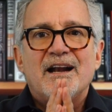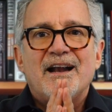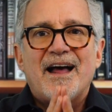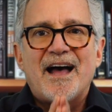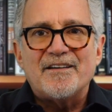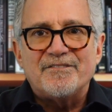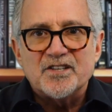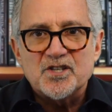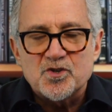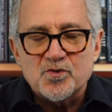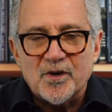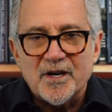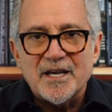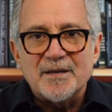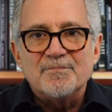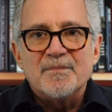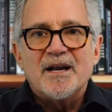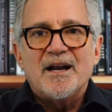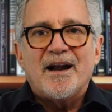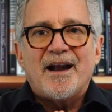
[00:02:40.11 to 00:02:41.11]
Have a
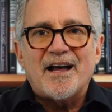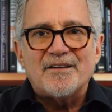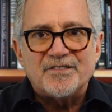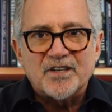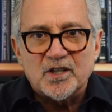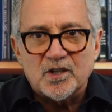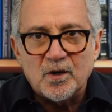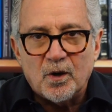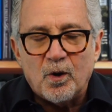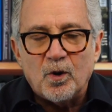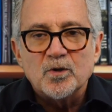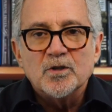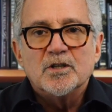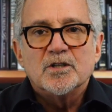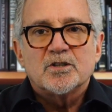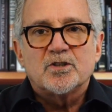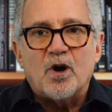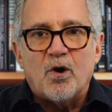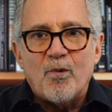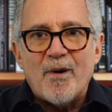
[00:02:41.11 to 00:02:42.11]
dream, have a goal,
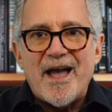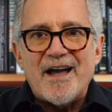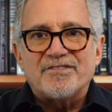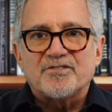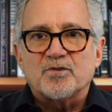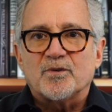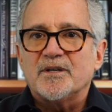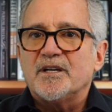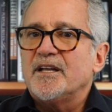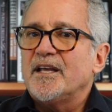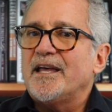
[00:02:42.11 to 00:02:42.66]
go after it,